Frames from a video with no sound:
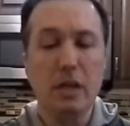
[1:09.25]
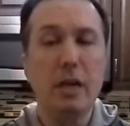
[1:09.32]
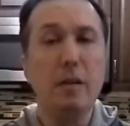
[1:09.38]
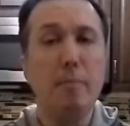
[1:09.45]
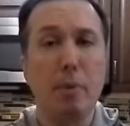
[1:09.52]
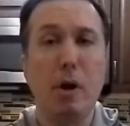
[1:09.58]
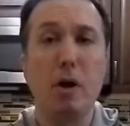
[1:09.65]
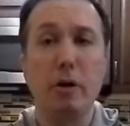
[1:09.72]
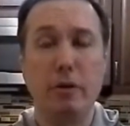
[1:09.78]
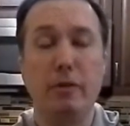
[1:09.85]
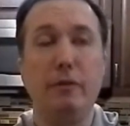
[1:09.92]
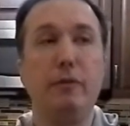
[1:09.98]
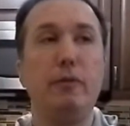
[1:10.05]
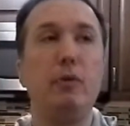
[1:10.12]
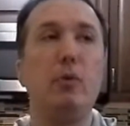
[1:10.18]
in
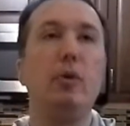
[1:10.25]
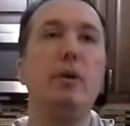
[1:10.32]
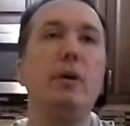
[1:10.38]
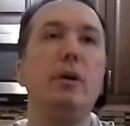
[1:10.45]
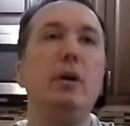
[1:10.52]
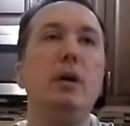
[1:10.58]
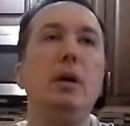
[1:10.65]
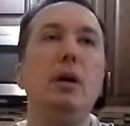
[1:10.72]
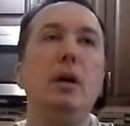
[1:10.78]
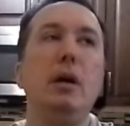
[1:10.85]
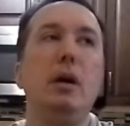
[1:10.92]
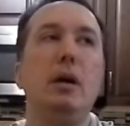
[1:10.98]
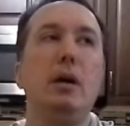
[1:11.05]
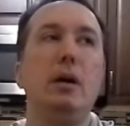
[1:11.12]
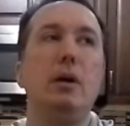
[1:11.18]
Parkland, Florida,
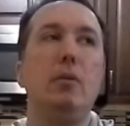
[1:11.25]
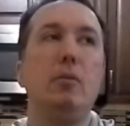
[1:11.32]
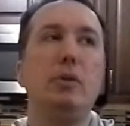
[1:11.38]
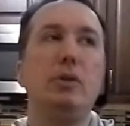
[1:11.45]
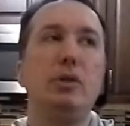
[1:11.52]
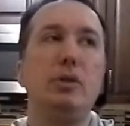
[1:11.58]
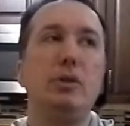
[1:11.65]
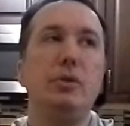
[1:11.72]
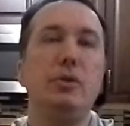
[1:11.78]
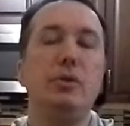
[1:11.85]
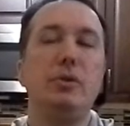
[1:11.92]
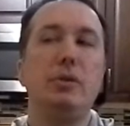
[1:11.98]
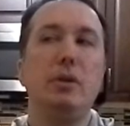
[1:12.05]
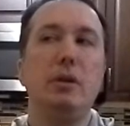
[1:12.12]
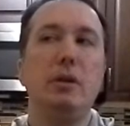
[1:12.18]
which
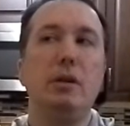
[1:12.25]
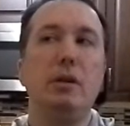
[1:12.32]
is